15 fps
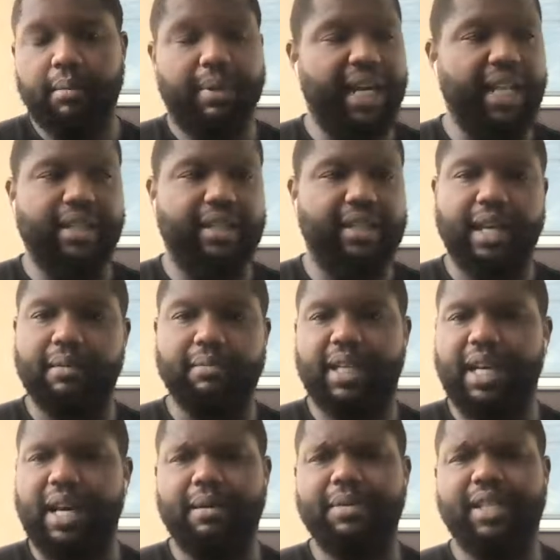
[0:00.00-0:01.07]
But at the same
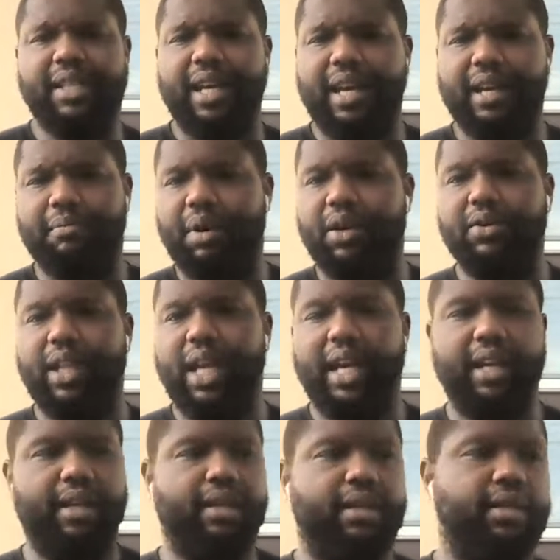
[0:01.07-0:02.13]
time, it's like, bro,
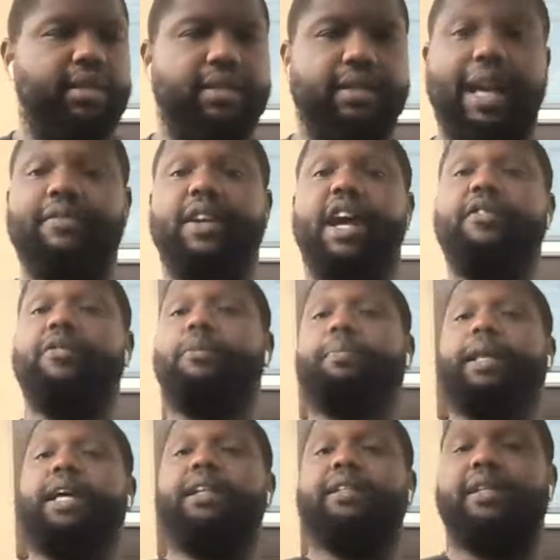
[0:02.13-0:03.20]
like they've never
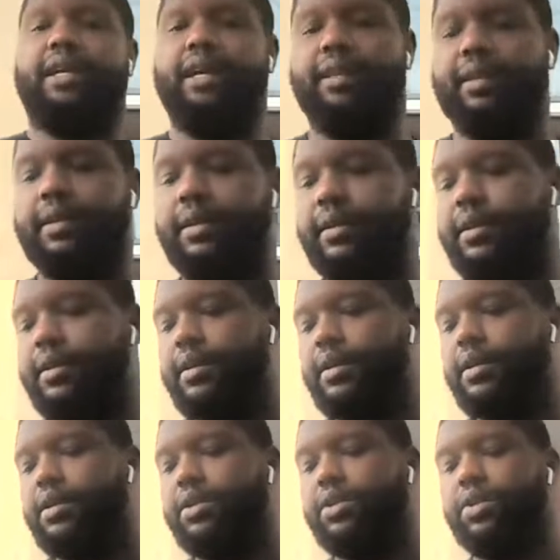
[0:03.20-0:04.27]
played together.
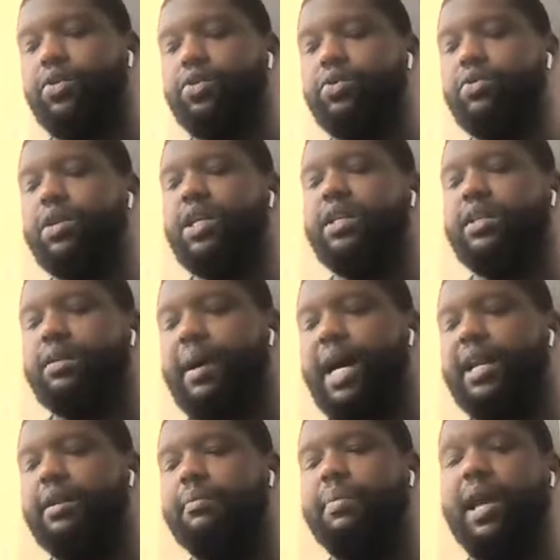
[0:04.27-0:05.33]
So you need
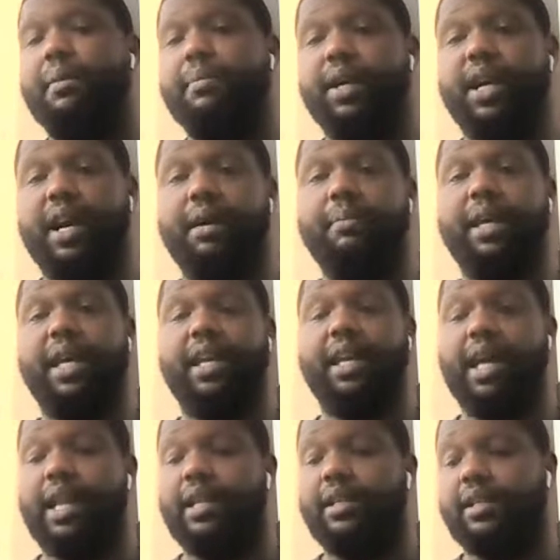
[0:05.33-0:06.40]
somebody to be able to come in
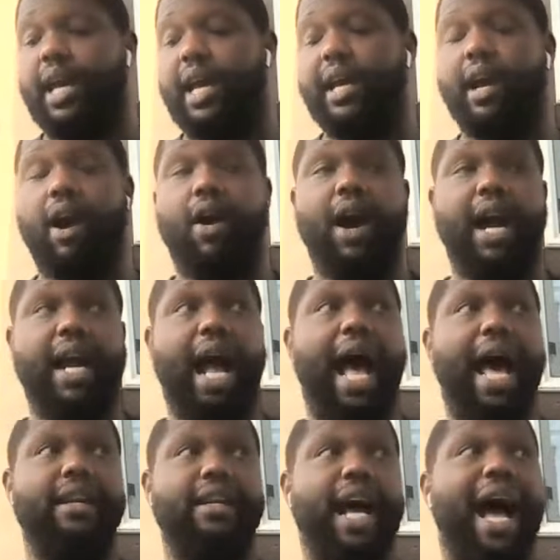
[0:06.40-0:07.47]
and it's like, all right,
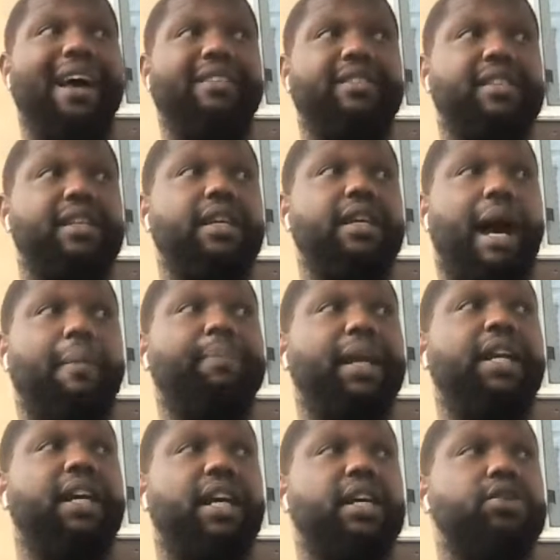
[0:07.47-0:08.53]
I
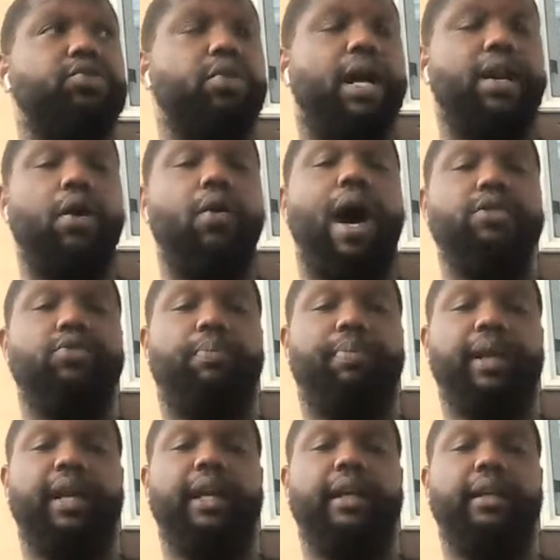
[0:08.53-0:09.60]
played against you. I know how you
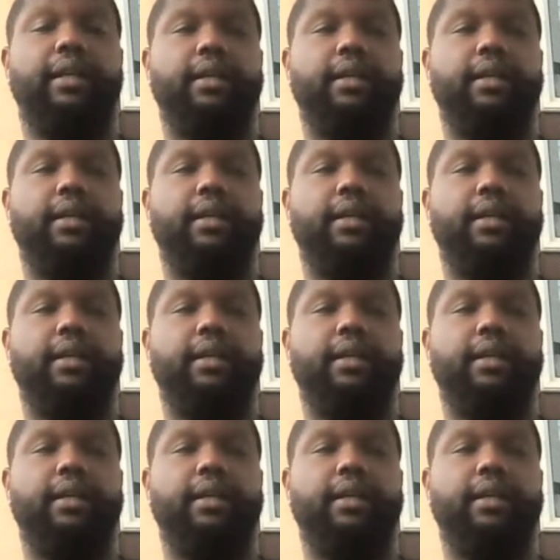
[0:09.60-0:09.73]
play.